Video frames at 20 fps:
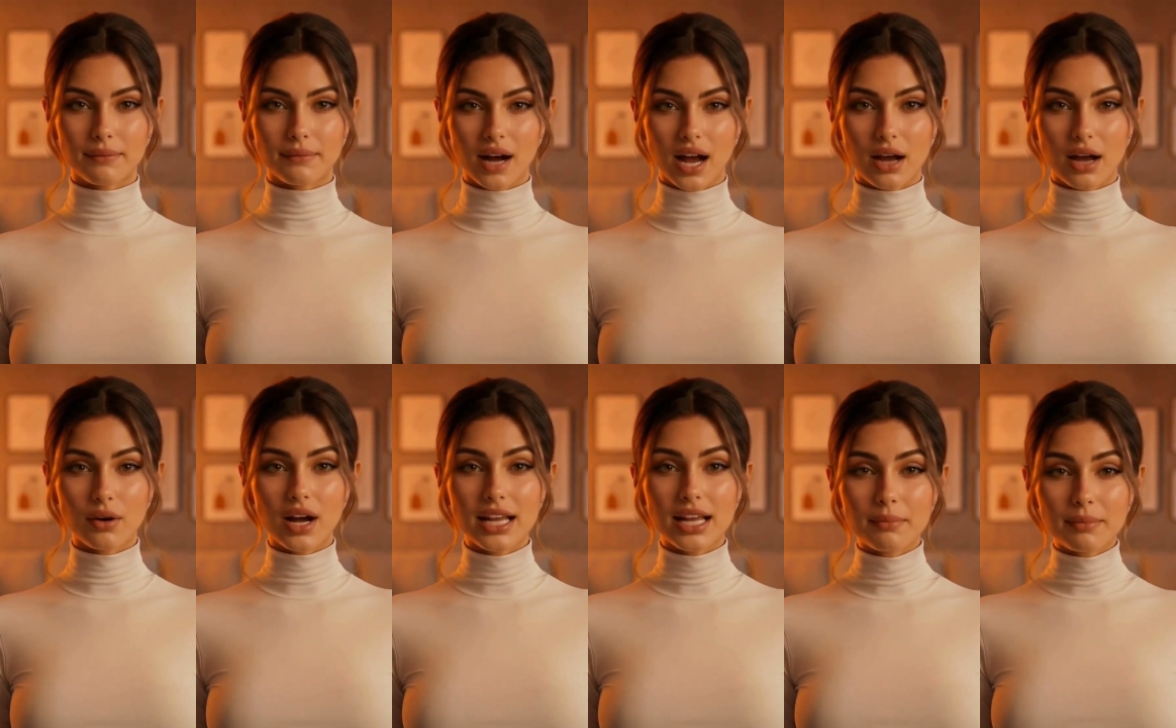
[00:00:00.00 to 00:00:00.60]
I
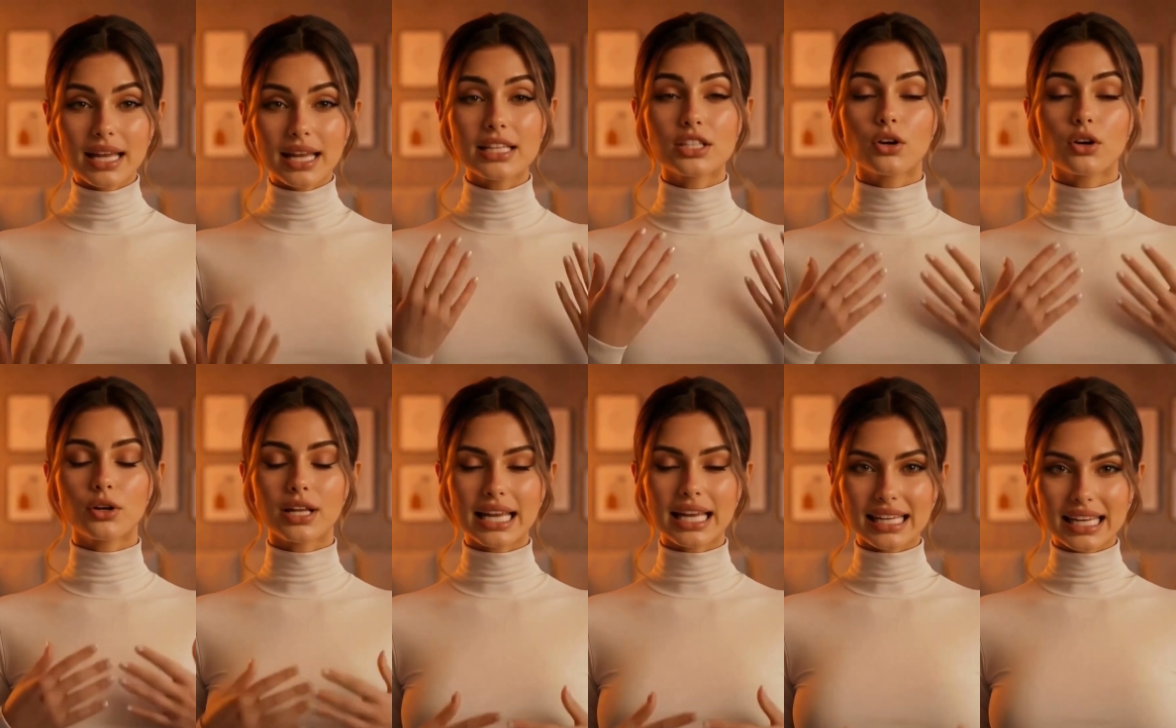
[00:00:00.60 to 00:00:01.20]
recommend
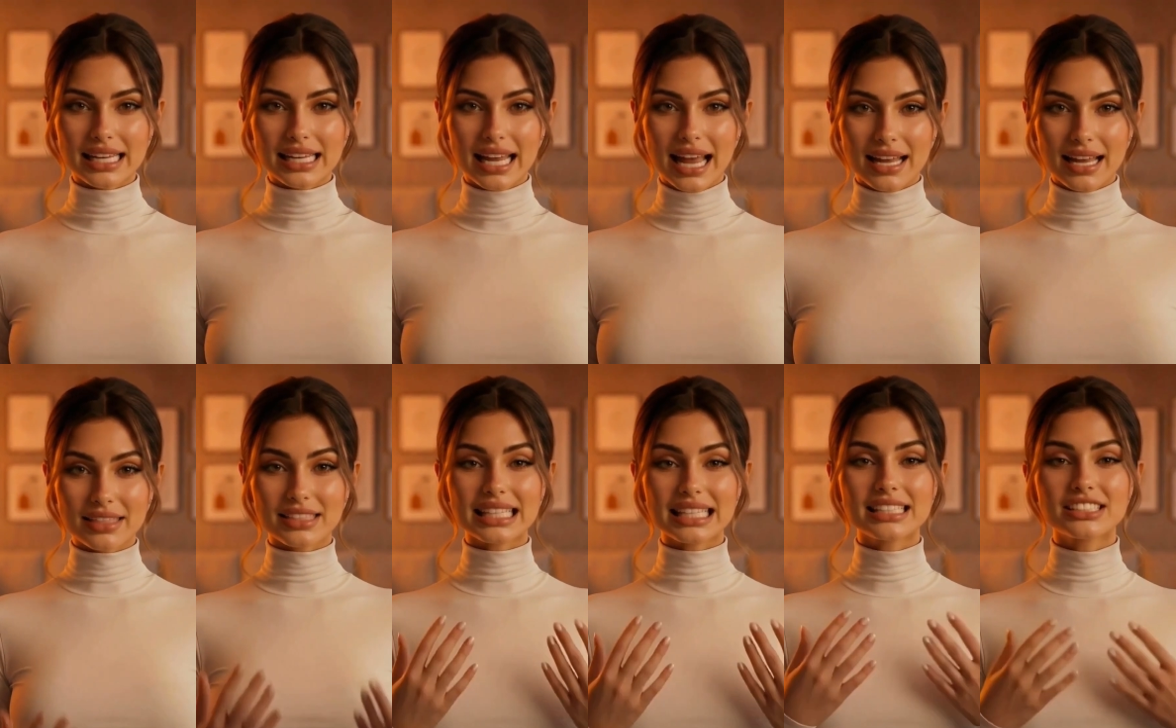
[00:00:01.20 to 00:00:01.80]
creating
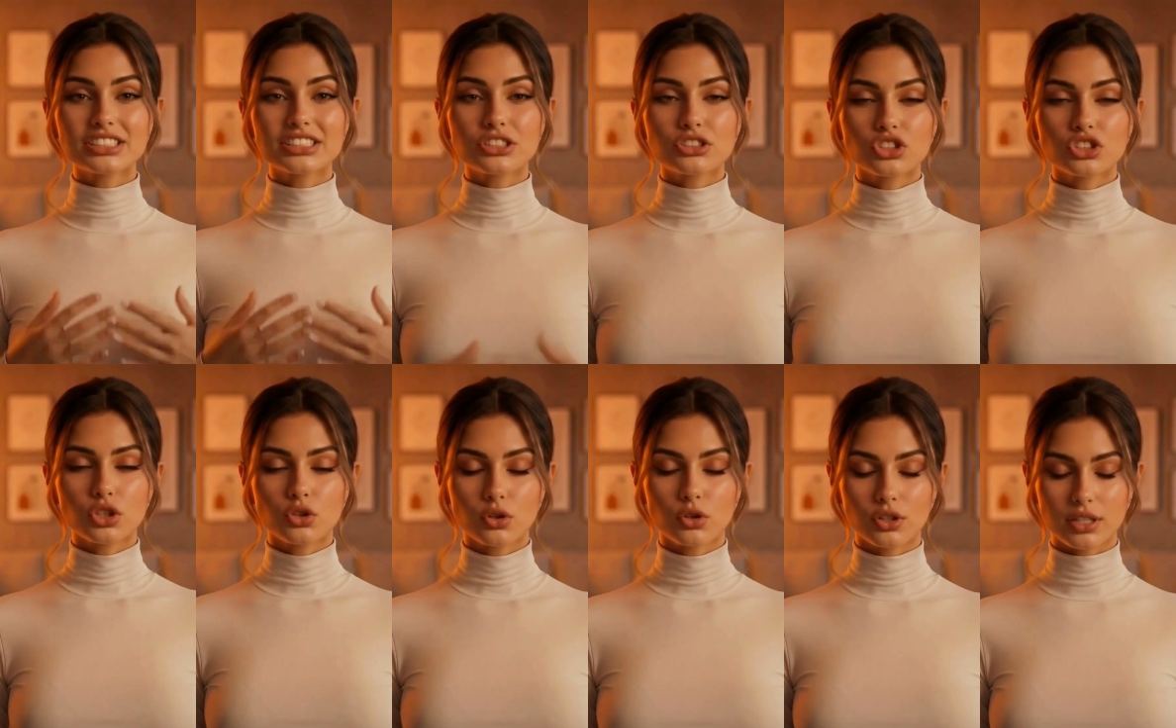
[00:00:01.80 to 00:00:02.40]
at least
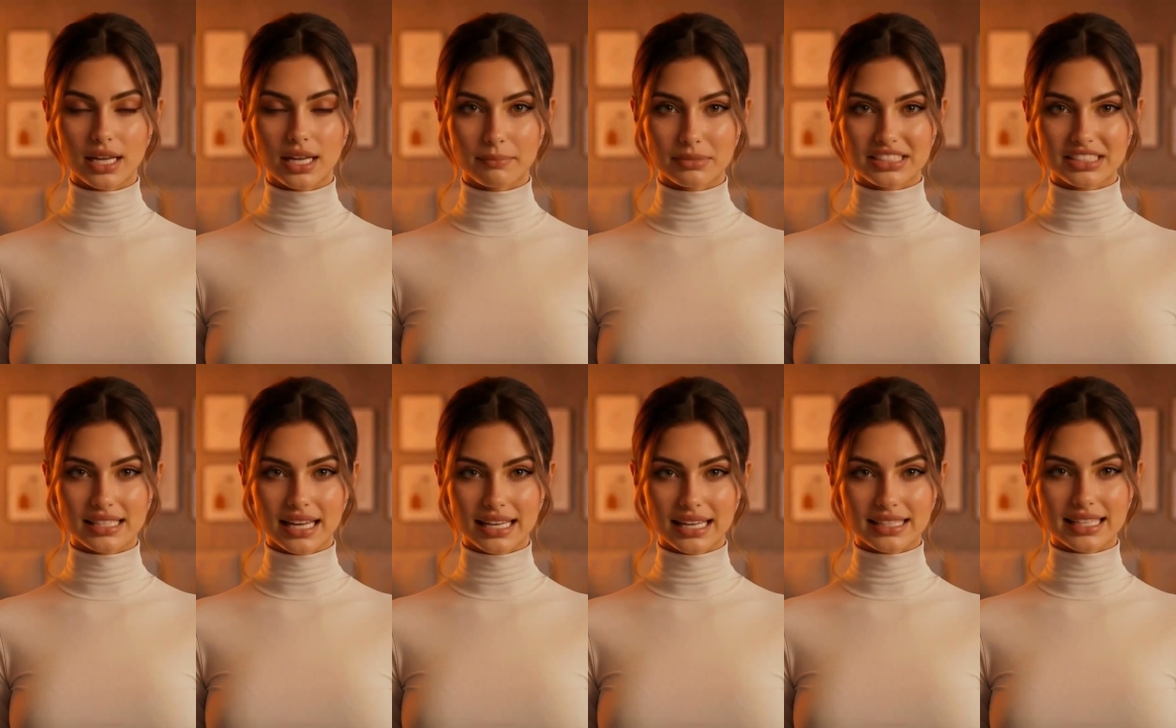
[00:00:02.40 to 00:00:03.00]
2
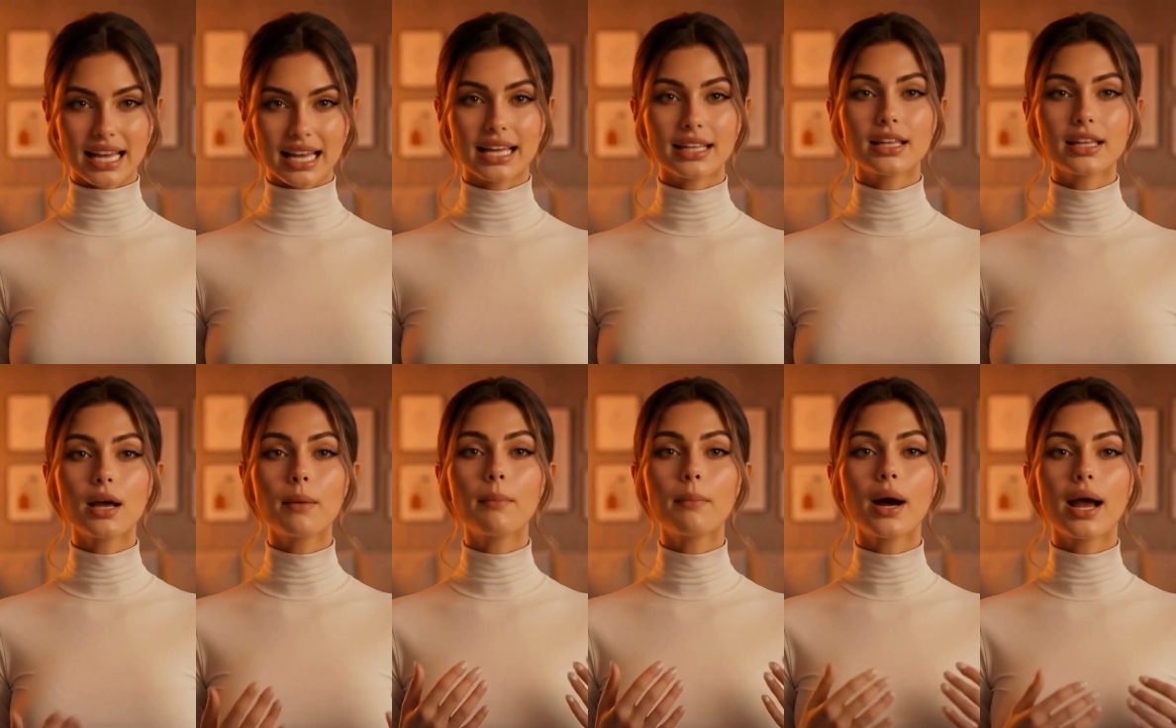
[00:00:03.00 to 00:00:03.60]
clips and then
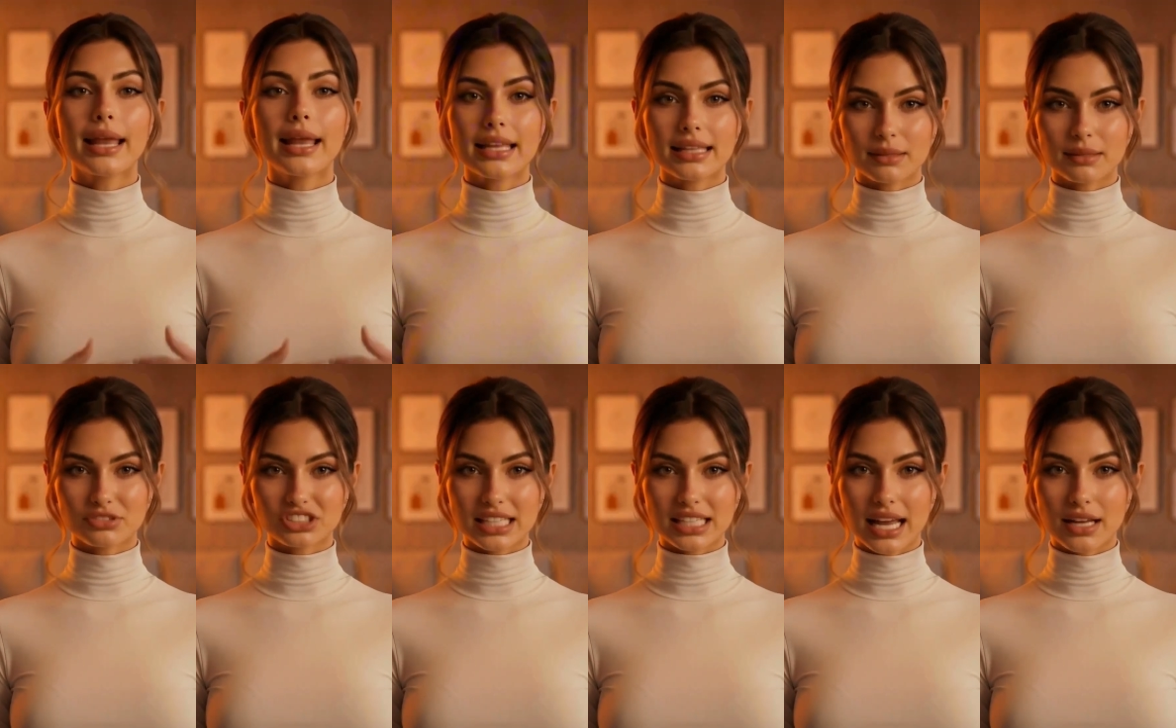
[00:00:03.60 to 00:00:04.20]
combining
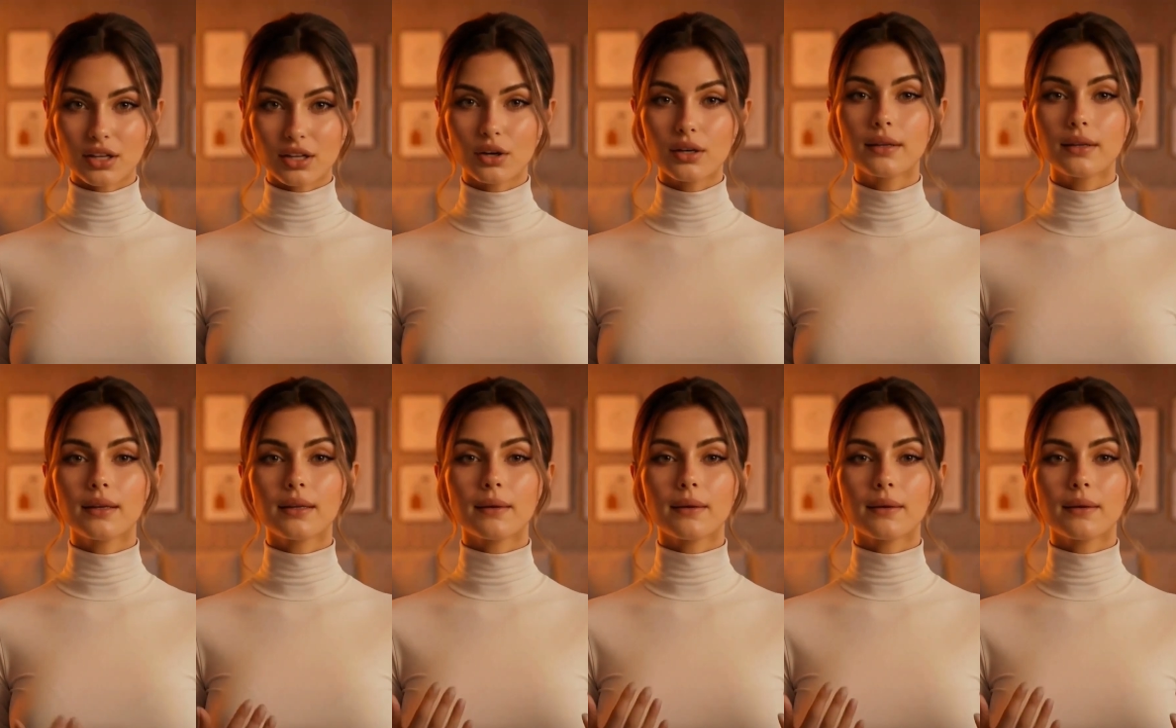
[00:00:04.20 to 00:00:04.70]
them together.